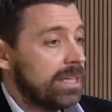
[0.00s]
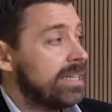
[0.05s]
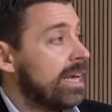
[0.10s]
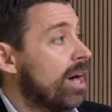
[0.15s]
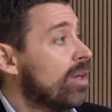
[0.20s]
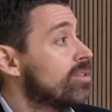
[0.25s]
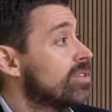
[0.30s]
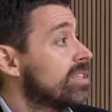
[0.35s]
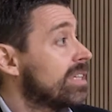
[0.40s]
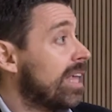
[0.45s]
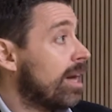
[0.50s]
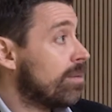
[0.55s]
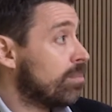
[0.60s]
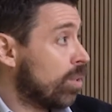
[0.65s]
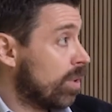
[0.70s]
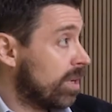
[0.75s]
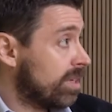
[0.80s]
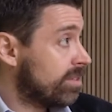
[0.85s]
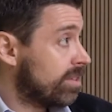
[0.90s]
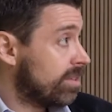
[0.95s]
Now there's a lot
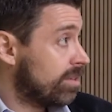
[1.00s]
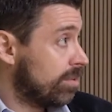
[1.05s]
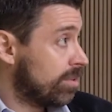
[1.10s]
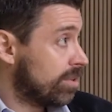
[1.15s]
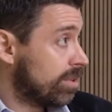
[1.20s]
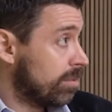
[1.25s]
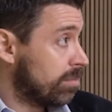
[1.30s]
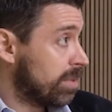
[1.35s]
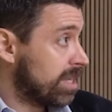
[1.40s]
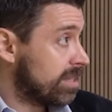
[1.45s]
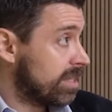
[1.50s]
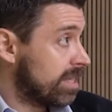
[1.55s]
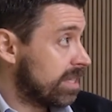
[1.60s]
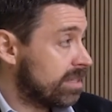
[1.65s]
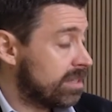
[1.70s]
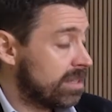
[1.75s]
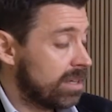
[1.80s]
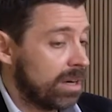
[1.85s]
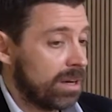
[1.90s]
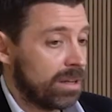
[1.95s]
more institutional
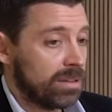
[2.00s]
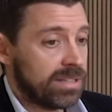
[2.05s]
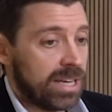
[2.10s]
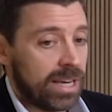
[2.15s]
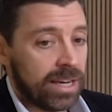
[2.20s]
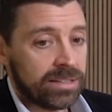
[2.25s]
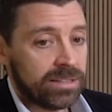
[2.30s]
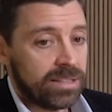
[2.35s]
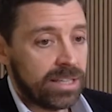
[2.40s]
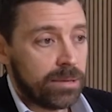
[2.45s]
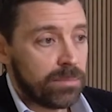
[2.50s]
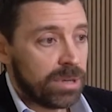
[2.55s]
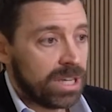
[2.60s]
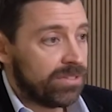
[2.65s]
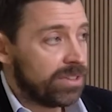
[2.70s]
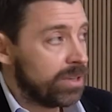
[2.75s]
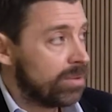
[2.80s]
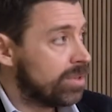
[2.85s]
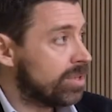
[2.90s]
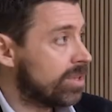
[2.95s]
business. I'll take
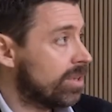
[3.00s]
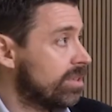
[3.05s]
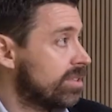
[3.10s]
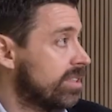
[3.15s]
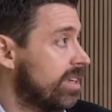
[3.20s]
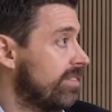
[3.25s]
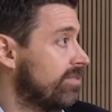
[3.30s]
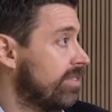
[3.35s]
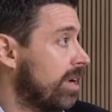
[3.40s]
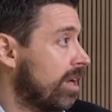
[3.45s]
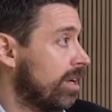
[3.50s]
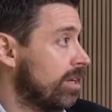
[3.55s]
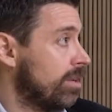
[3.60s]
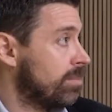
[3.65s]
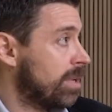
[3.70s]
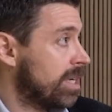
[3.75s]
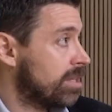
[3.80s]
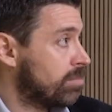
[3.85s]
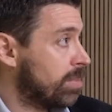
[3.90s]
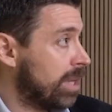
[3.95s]
CME futures, that
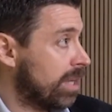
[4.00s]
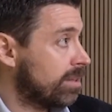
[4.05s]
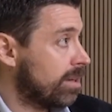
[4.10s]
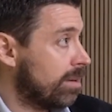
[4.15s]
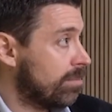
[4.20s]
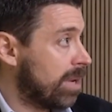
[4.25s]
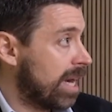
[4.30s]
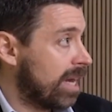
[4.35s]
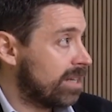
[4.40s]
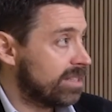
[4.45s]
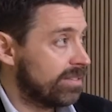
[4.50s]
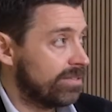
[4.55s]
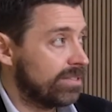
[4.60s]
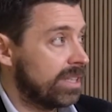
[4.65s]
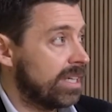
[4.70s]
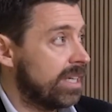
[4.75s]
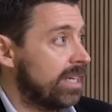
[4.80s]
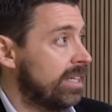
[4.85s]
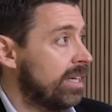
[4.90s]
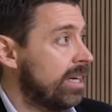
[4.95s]
volume has picked up
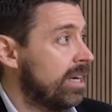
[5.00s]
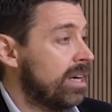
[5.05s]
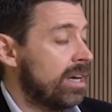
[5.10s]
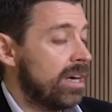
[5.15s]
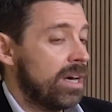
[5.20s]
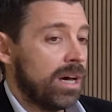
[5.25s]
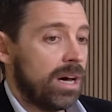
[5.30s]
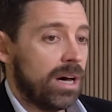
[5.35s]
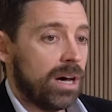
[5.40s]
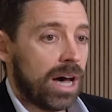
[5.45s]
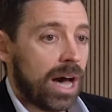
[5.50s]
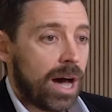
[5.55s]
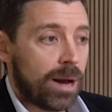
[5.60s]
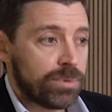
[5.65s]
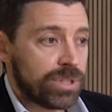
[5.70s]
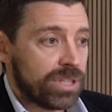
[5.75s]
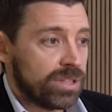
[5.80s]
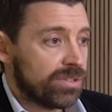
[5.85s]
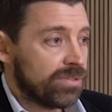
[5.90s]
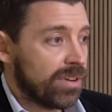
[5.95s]
massively.
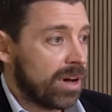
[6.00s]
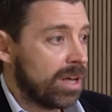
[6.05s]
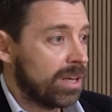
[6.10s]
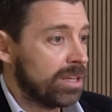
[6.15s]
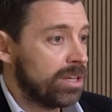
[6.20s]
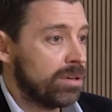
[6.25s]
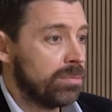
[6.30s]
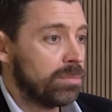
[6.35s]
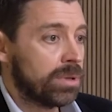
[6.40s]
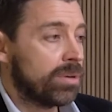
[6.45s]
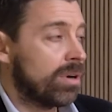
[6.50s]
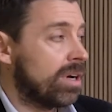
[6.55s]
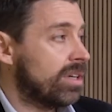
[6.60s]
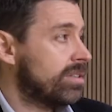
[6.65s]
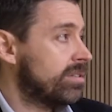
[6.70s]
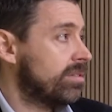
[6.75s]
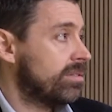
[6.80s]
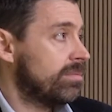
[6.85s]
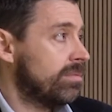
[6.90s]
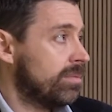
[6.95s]
Options volume
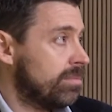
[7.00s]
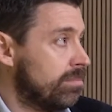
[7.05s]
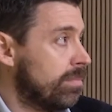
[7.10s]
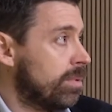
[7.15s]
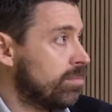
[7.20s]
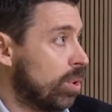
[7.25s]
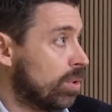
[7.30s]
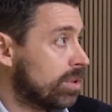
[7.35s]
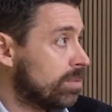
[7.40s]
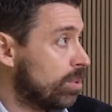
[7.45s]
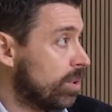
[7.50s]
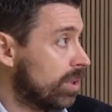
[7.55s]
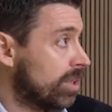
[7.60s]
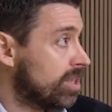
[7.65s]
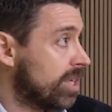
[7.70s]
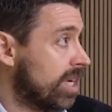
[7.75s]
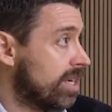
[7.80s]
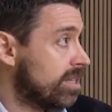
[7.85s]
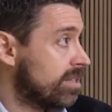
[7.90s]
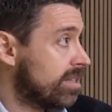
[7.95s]
across multiple
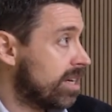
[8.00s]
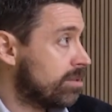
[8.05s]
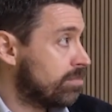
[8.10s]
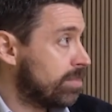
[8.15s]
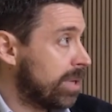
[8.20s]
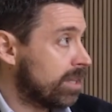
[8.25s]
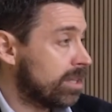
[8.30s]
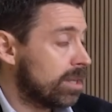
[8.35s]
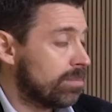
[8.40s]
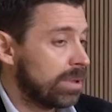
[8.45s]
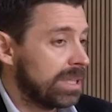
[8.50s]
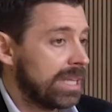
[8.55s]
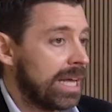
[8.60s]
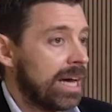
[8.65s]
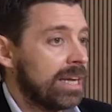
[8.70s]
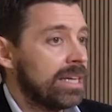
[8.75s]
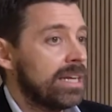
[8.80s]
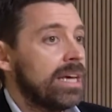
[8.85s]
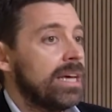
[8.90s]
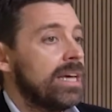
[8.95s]
exchanges has picked up a
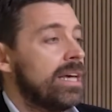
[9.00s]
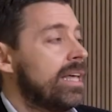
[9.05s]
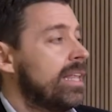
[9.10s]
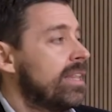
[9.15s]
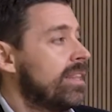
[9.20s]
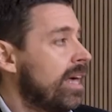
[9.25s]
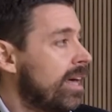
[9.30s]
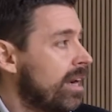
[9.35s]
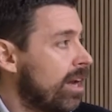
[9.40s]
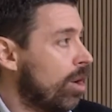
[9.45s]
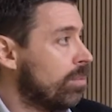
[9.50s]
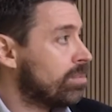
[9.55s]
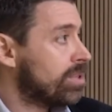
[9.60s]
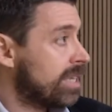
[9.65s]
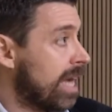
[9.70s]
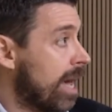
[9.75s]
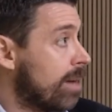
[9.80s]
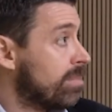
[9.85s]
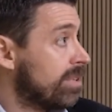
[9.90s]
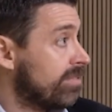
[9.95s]
lot. That helps
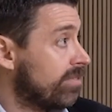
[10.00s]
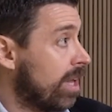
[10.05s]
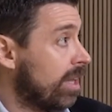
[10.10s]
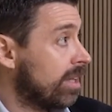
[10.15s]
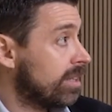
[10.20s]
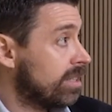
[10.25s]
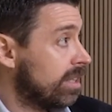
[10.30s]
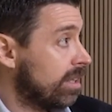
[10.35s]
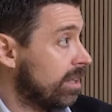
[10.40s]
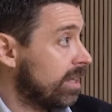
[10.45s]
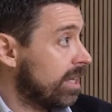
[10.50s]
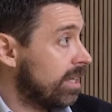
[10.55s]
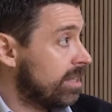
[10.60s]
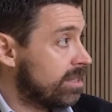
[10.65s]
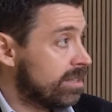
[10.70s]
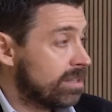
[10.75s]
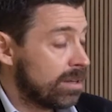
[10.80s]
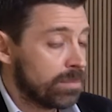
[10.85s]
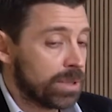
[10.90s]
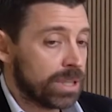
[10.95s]
dampen volatility
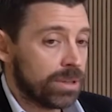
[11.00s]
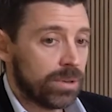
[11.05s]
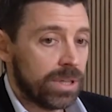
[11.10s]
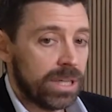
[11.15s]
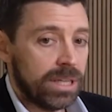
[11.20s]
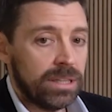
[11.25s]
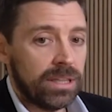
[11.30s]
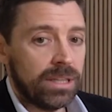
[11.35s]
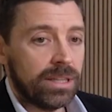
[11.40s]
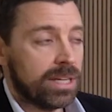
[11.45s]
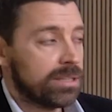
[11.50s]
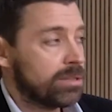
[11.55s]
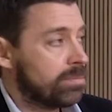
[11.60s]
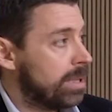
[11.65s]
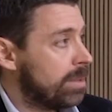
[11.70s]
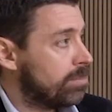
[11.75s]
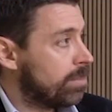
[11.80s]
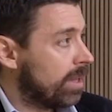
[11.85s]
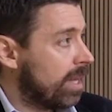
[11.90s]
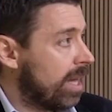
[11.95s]
to some degree, lets
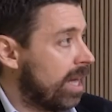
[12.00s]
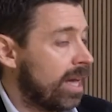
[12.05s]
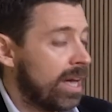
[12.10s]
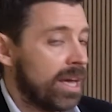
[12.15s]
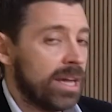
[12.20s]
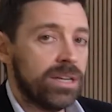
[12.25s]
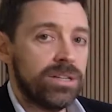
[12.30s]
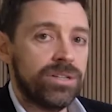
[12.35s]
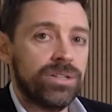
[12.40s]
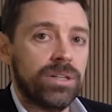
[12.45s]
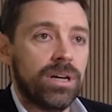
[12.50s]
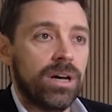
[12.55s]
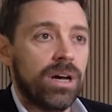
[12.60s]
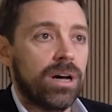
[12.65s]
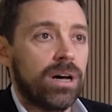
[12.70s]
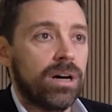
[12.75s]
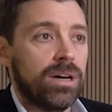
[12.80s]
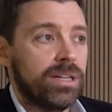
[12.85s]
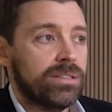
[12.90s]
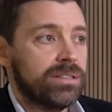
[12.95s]
people hedge.
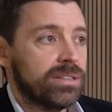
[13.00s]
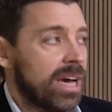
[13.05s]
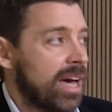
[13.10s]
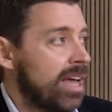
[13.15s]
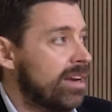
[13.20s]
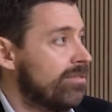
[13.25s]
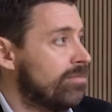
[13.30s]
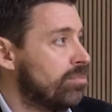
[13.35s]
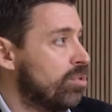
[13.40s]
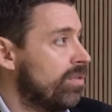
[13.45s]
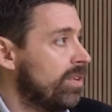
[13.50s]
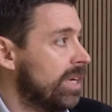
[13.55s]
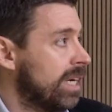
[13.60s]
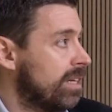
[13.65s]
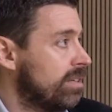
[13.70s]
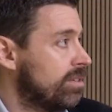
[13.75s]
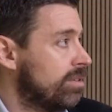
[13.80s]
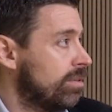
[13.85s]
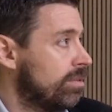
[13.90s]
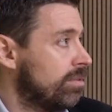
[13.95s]
It's kind of moving
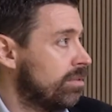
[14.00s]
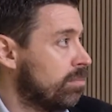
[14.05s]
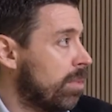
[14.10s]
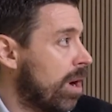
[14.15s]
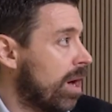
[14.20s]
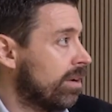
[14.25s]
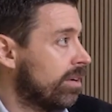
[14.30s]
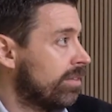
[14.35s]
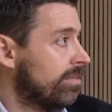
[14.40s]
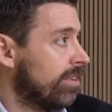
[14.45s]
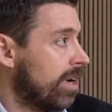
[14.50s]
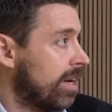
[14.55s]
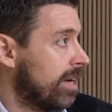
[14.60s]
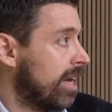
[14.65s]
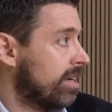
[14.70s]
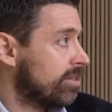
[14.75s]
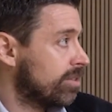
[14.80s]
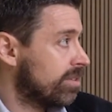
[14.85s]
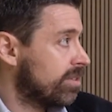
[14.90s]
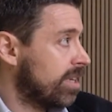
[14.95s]
into the modern
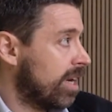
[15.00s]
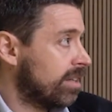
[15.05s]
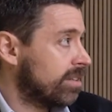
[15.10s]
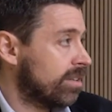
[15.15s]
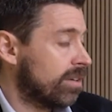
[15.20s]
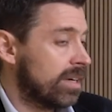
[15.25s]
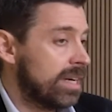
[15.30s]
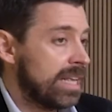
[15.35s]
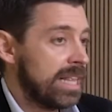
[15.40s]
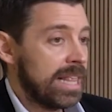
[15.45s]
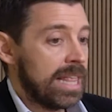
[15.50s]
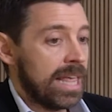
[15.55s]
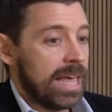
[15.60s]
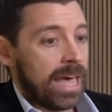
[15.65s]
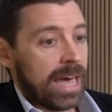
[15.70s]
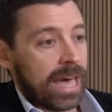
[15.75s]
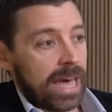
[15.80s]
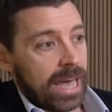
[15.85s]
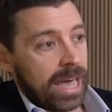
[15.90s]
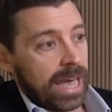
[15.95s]
financial sector.
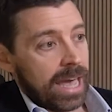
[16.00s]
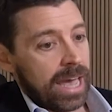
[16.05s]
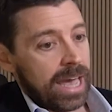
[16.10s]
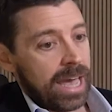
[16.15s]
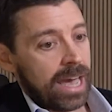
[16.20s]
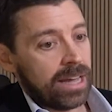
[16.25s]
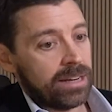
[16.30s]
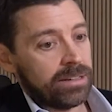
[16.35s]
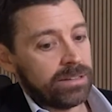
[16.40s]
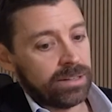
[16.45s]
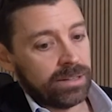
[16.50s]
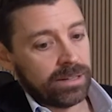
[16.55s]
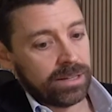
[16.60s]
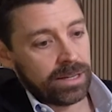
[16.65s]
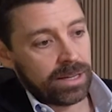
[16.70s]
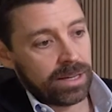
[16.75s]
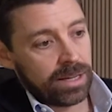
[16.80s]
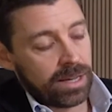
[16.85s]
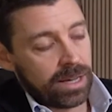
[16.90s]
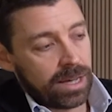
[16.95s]
And
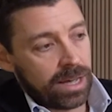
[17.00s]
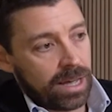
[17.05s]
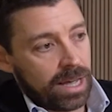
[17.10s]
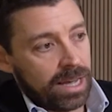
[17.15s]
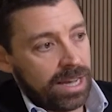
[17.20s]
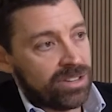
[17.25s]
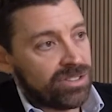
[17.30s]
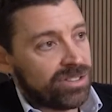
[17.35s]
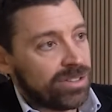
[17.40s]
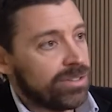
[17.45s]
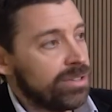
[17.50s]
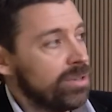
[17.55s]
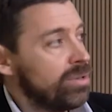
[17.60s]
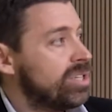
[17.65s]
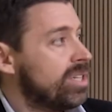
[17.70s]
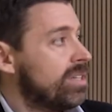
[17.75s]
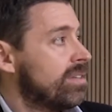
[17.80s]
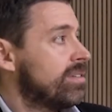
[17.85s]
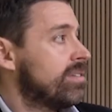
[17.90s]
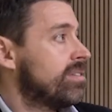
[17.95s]

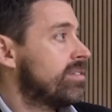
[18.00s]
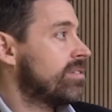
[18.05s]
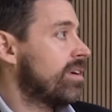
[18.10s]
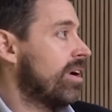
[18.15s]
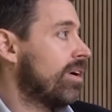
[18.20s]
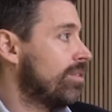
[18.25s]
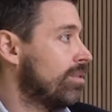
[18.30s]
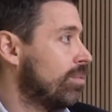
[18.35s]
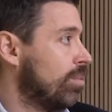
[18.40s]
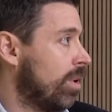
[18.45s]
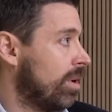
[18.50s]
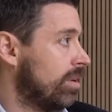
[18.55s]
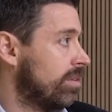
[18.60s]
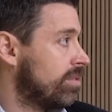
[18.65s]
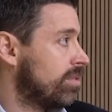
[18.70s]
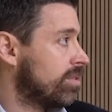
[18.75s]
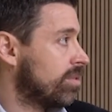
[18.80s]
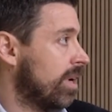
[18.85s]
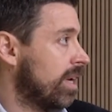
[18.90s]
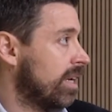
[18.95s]
institutions are the
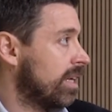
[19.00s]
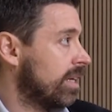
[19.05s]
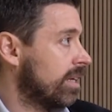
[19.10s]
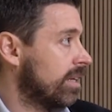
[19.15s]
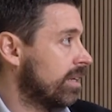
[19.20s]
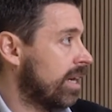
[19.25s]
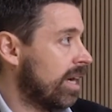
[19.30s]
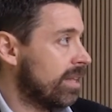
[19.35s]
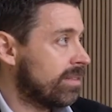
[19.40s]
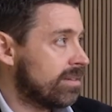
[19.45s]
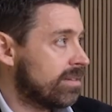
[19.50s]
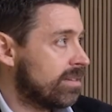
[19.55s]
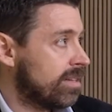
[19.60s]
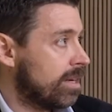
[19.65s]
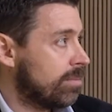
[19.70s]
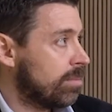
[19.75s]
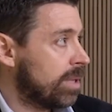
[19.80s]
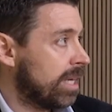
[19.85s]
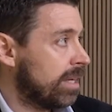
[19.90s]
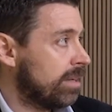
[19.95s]
ones trading at the
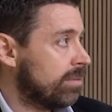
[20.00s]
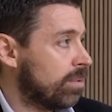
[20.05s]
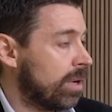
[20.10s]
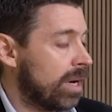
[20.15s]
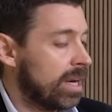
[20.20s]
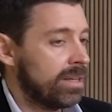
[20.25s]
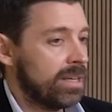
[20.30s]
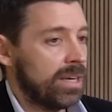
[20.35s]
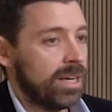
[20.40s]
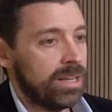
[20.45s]
CME, right?